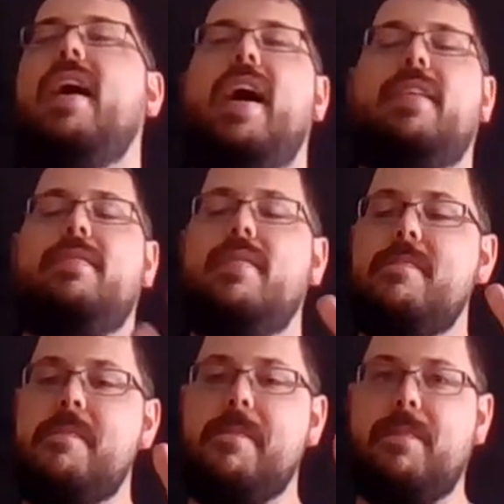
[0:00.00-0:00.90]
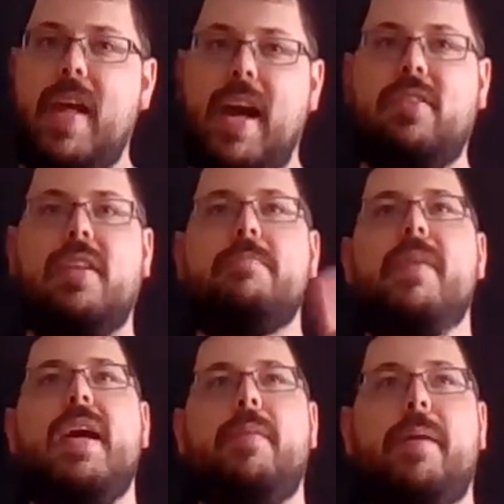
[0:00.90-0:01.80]
I'd actually
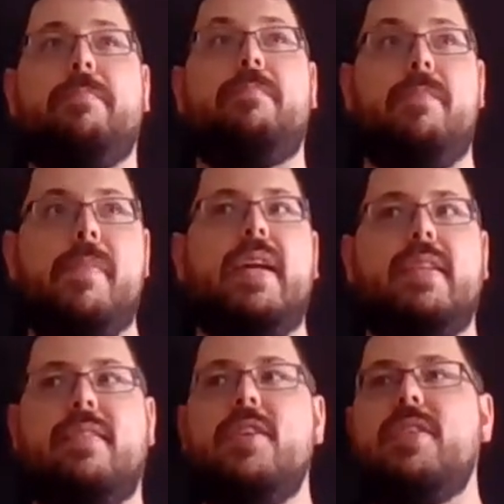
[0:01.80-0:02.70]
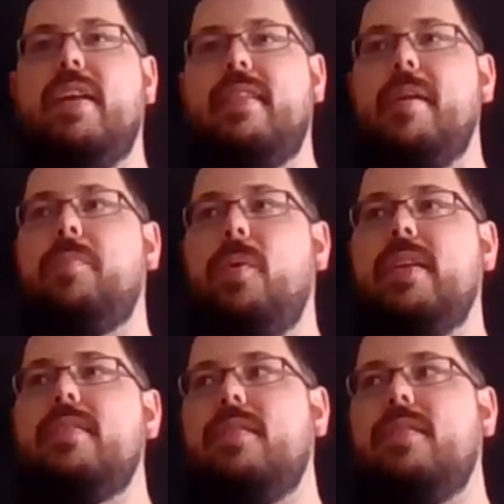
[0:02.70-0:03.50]
made my decision at that point